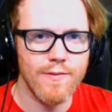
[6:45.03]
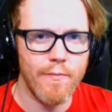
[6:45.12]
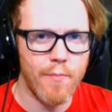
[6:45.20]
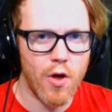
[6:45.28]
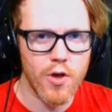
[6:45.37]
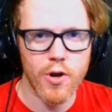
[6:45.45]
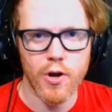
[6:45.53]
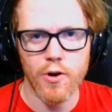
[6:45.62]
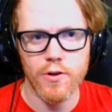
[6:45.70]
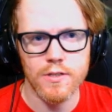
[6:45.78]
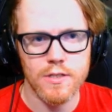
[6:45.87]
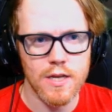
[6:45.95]
up all your
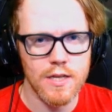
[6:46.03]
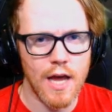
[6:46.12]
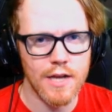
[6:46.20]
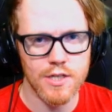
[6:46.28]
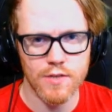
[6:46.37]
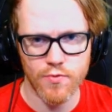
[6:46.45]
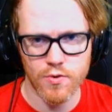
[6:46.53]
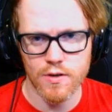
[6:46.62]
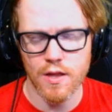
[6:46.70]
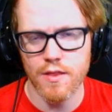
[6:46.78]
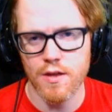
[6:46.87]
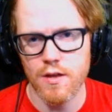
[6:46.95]
currency, not just for
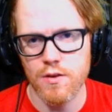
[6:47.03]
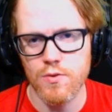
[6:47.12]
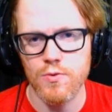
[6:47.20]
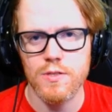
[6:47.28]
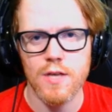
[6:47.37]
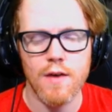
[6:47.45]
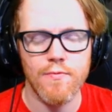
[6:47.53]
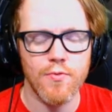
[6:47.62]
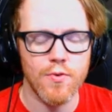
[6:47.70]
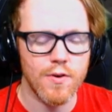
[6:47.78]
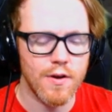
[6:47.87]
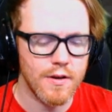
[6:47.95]
the new set
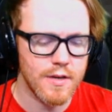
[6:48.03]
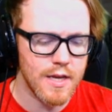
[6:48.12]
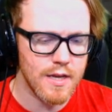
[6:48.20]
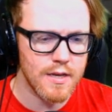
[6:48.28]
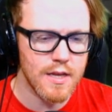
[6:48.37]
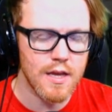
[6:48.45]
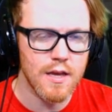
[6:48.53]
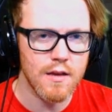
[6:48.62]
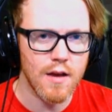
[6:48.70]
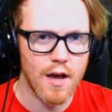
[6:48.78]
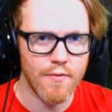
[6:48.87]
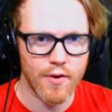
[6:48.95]
for D&D
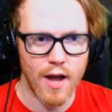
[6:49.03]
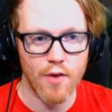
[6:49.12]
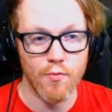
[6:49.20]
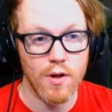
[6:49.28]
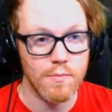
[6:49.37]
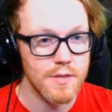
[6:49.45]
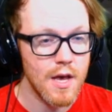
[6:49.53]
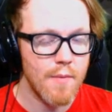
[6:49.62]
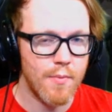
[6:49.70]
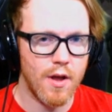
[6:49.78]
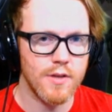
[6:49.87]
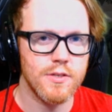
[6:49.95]
Forgotten Realms,
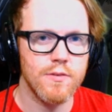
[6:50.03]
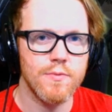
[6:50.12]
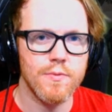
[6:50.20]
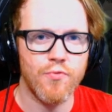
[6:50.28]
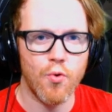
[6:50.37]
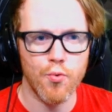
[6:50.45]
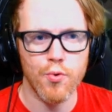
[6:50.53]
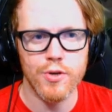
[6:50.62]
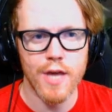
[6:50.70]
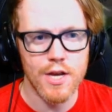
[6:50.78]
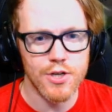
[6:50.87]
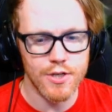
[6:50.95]
but also for
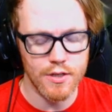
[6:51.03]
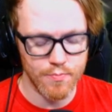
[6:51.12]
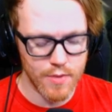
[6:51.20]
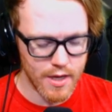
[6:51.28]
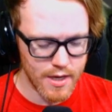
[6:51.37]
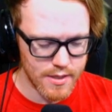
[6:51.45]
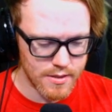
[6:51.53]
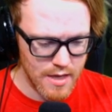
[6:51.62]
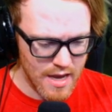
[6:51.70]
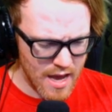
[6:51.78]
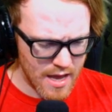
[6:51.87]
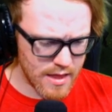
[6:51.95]
rotation, because
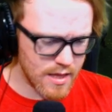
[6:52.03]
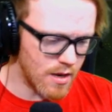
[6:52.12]
you